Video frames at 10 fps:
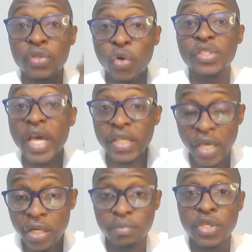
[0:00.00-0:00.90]
Those are the
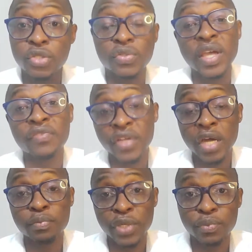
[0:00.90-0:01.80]
enemies to the
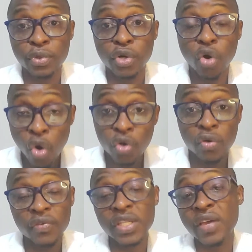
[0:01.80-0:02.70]
African people all
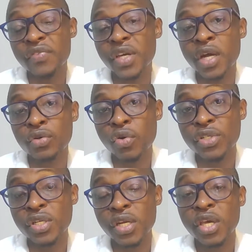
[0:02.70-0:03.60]
over the African
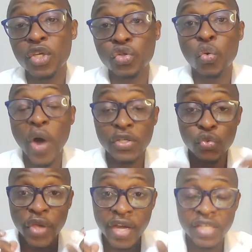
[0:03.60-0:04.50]
continent. So once
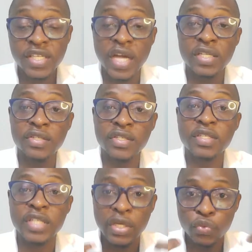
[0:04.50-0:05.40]
we understand
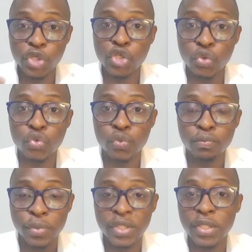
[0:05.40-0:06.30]
this, then we should
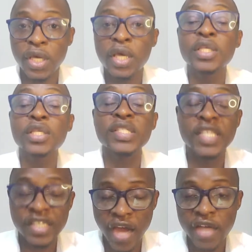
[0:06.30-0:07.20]
be
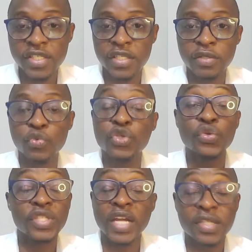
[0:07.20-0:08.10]
discussing, we
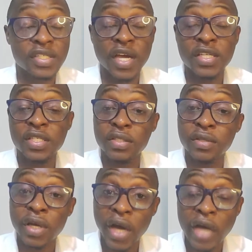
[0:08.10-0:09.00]
should start discussing
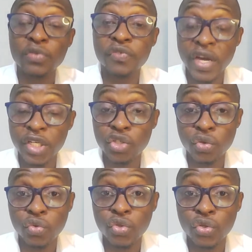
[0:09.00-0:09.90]
to find a
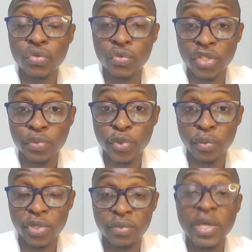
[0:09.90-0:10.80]
solution to this
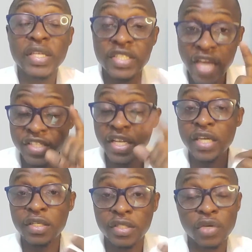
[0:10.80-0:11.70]
problem. Just
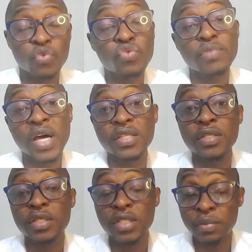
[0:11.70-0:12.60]
like the
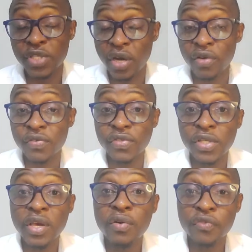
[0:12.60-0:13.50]
Nkrumahs themselves
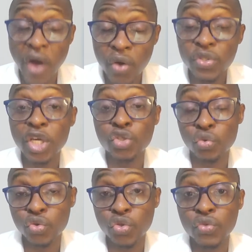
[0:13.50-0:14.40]
found a
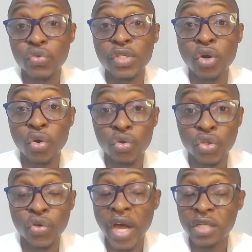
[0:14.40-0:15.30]
solution to the
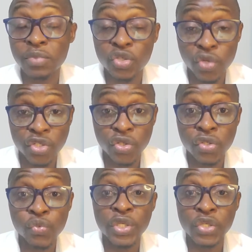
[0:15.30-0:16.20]
colonial
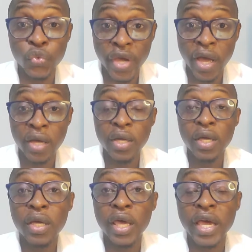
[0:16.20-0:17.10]
administrations which were
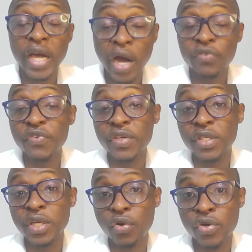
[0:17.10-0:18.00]

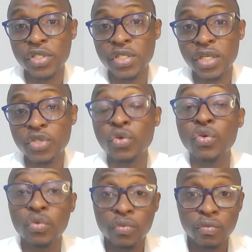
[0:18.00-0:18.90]
engulfing the continent.
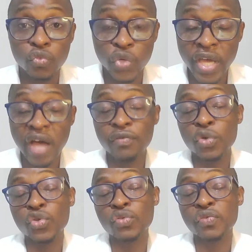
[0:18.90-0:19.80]
So we have
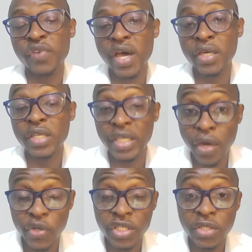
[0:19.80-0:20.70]
also to find in
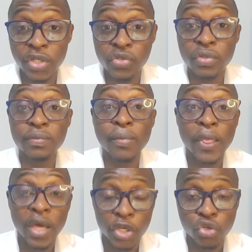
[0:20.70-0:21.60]
our generation
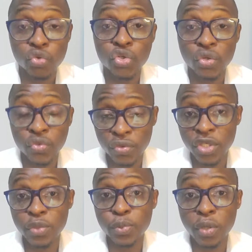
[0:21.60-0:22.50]
a solution to
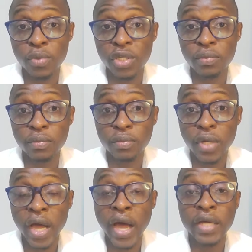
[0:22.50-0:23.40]
this problem.
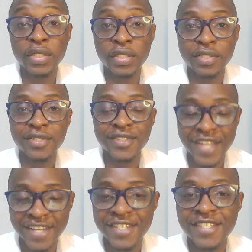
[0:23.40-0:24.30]
And
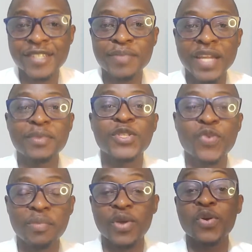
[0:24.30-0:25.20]
that is it. My name is
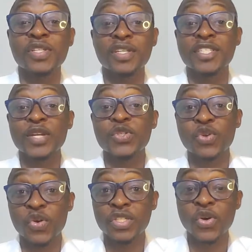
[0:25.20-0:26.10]
Kwame Gonza. The channel is
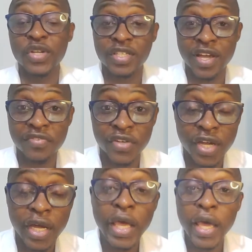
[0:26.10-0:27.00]
called Connect
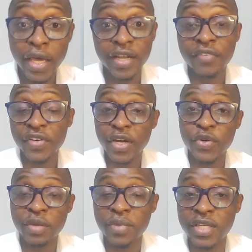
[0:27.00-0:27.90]
Africa and Africa
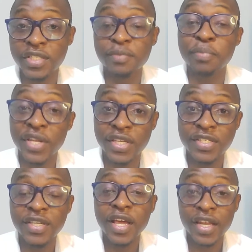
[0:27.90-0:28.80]
Reimagined.
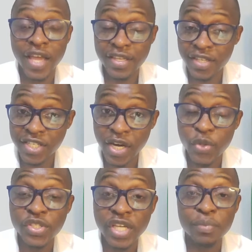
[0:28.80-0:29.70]
Please like the
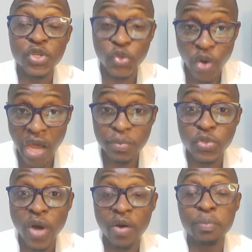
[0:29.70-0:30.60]
channel, subscribe
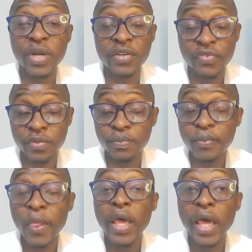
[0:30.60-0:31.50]
to our platform,
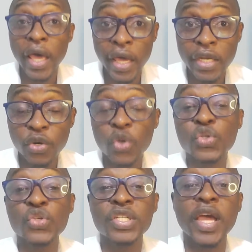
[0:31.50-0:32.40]
and
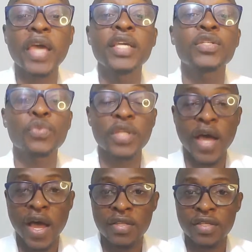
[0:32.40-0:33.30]
also share it with
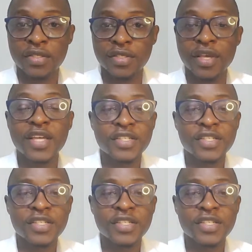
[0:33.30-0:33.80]
others.